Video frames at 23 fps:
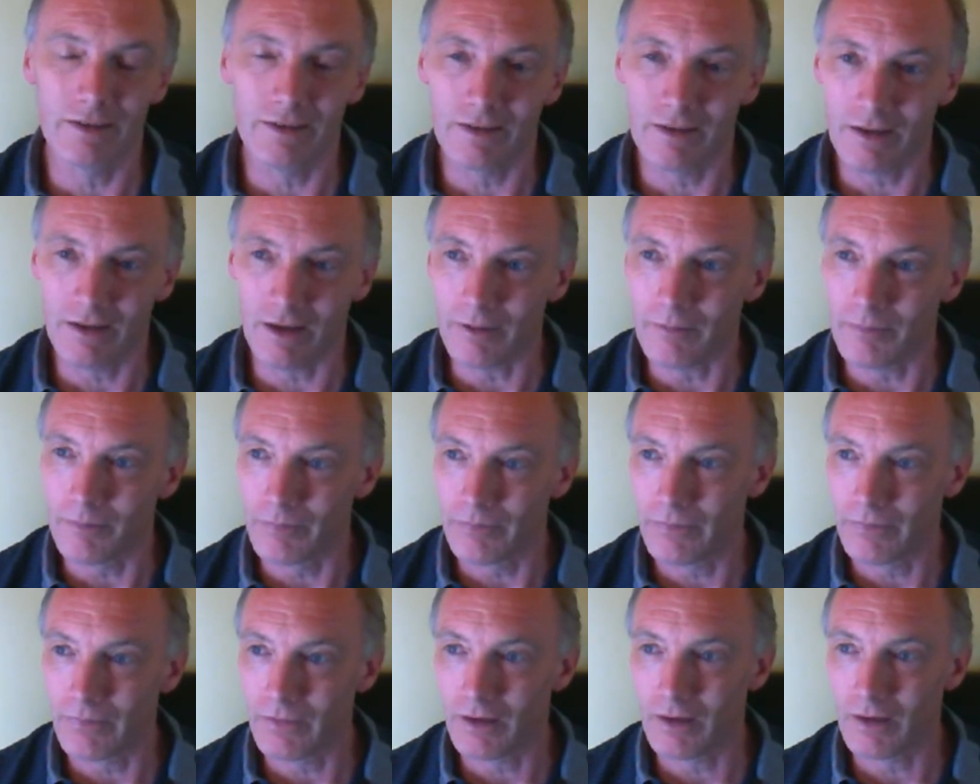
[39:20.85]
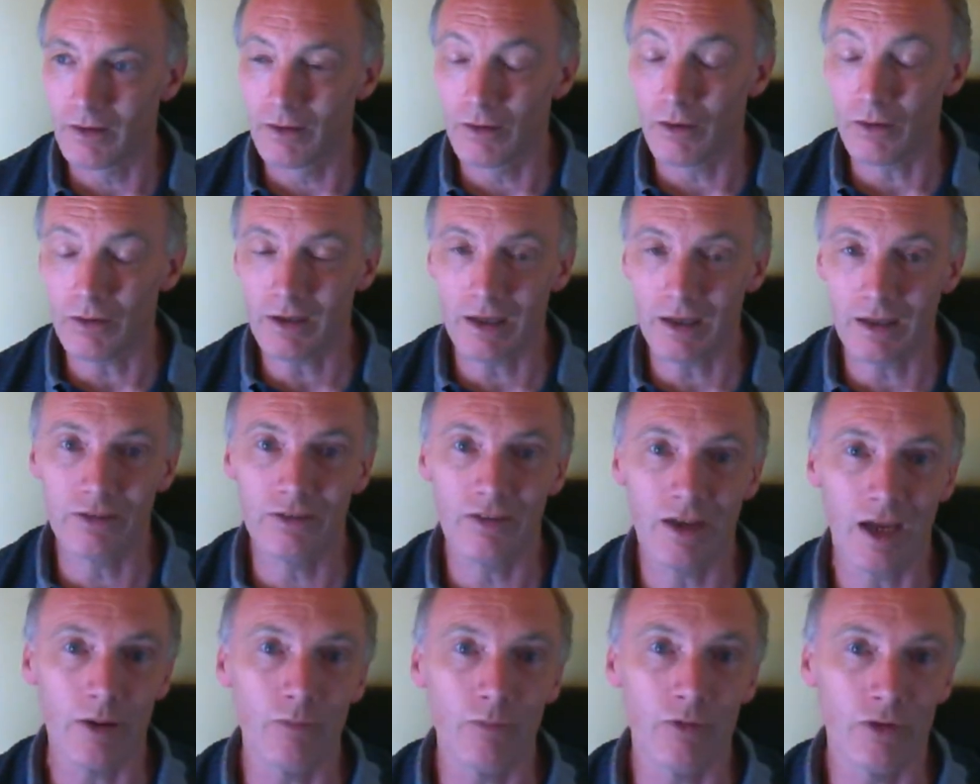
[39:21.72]
you know, not get the
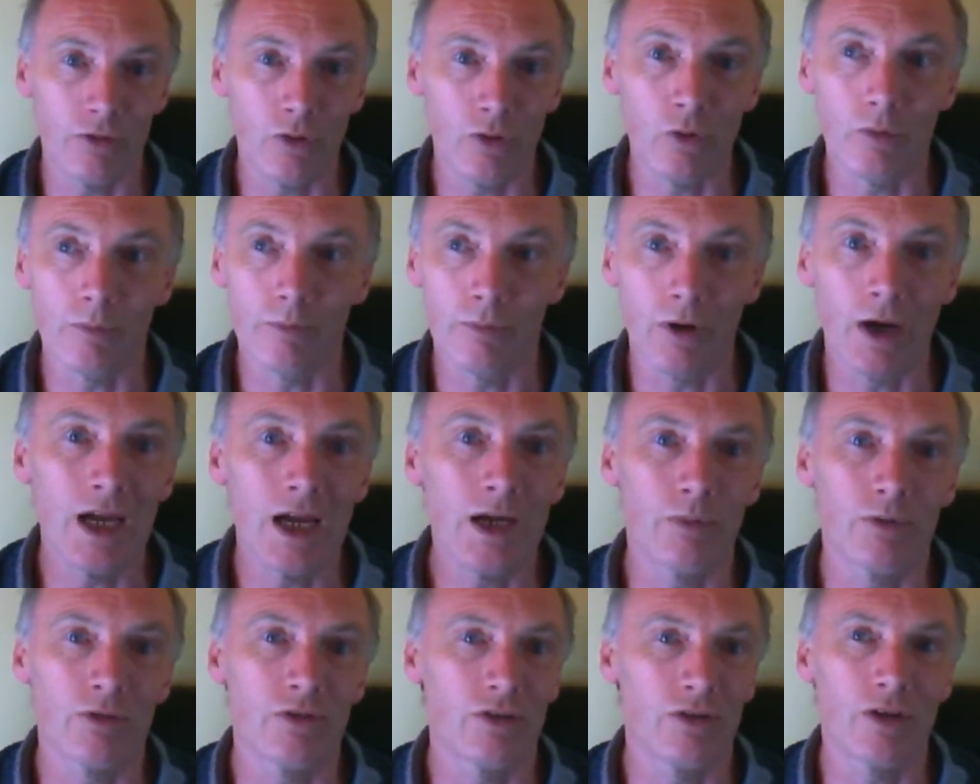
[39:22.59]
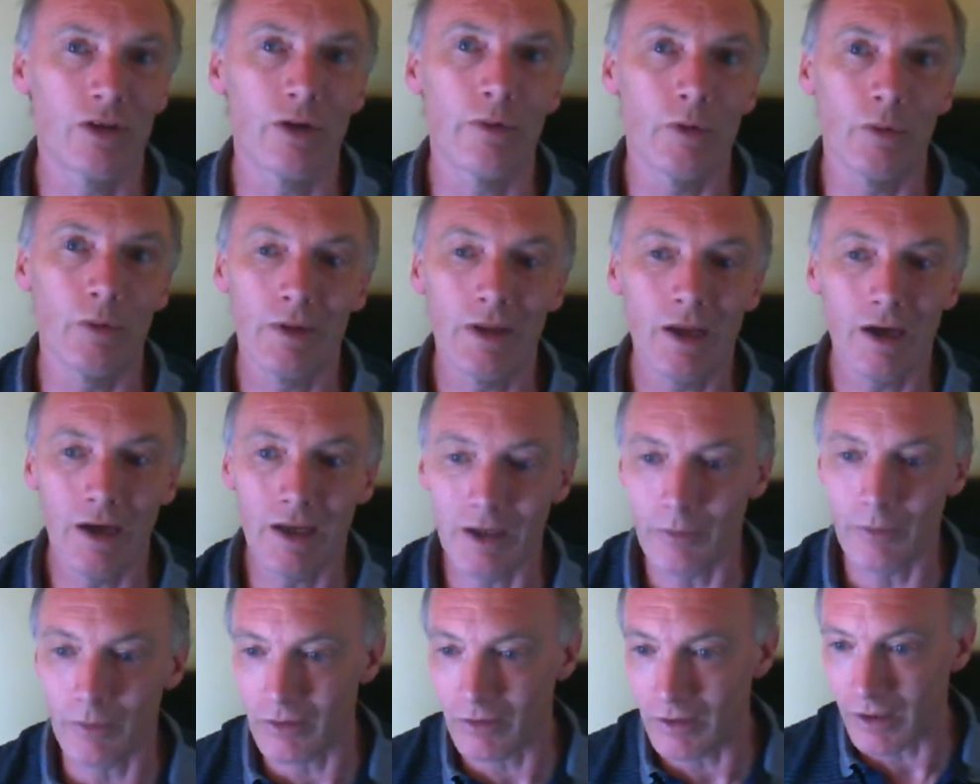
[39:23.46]
same result, but able to do it without
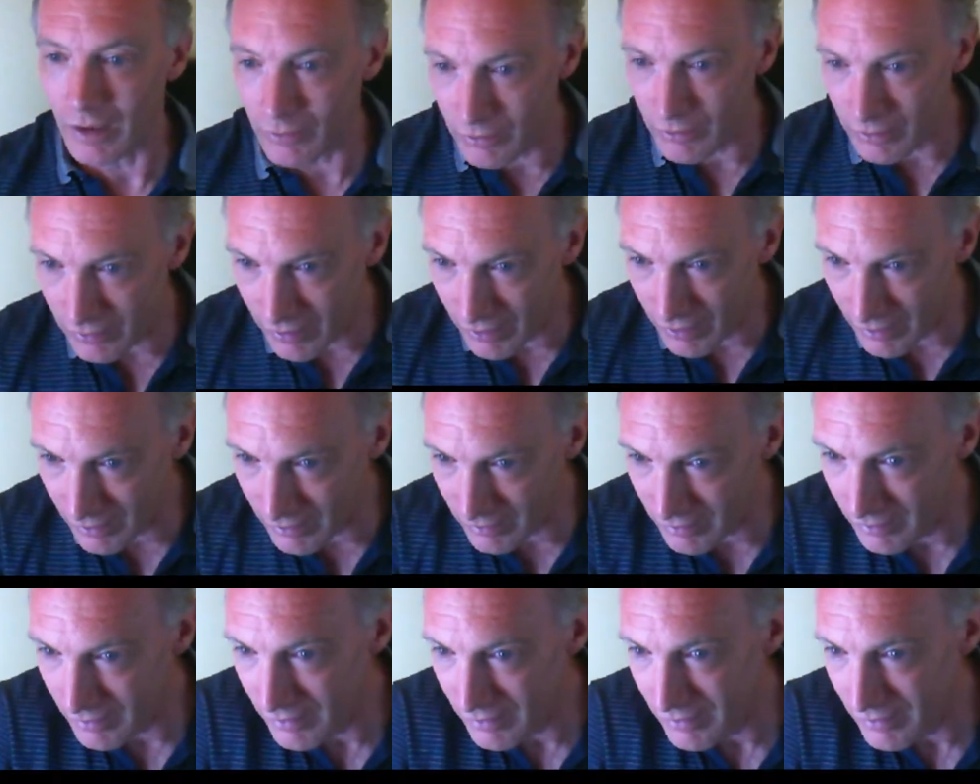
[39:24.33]
anyone noticing it.